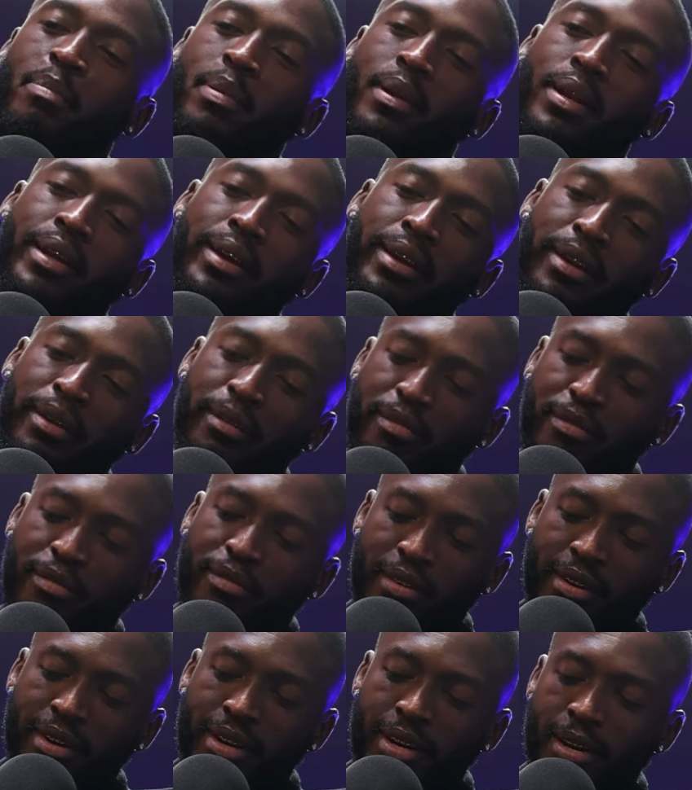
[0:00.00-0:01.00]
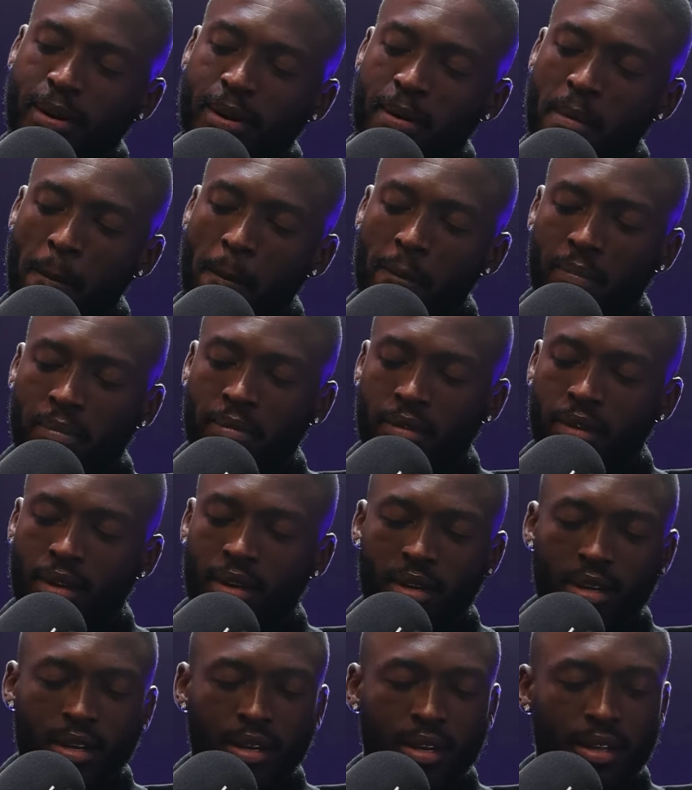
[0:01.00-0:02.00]
believe um,
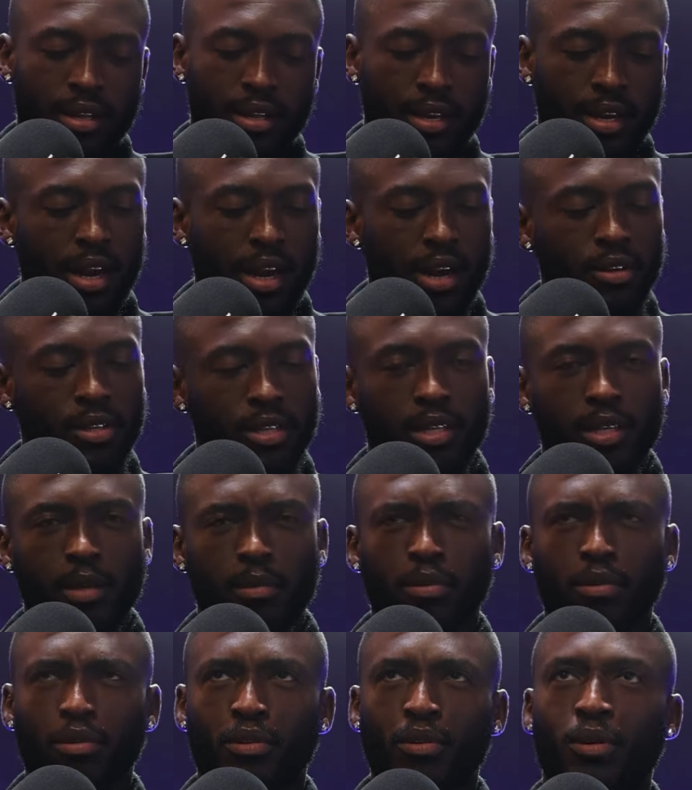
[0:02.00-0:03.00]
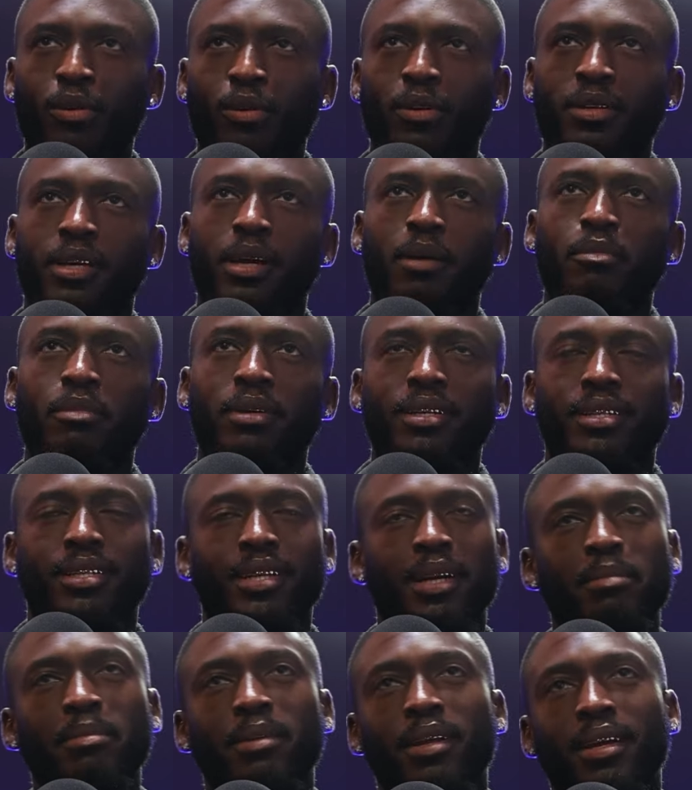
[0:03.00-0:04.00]
the cows are supposed to go somewhere
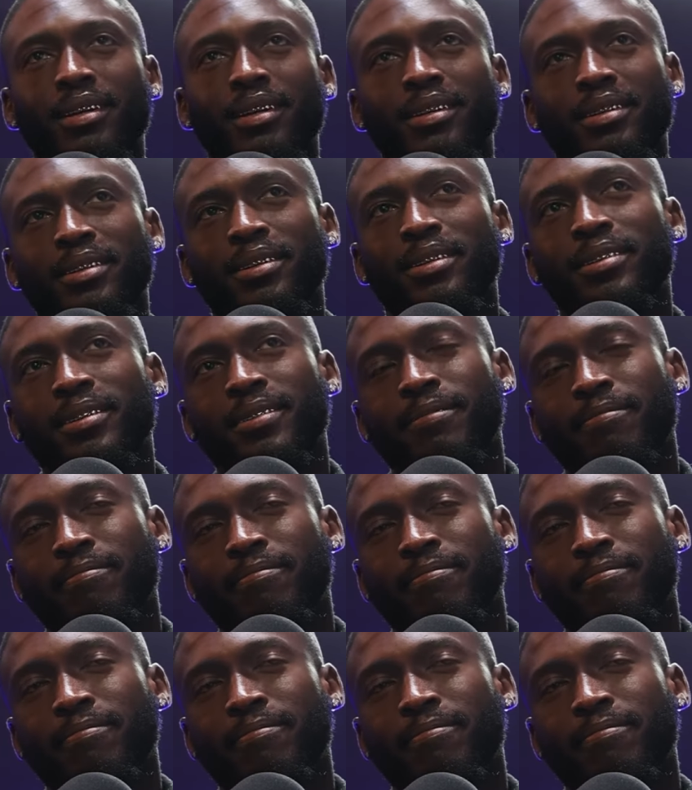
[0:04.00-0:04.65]
someday, so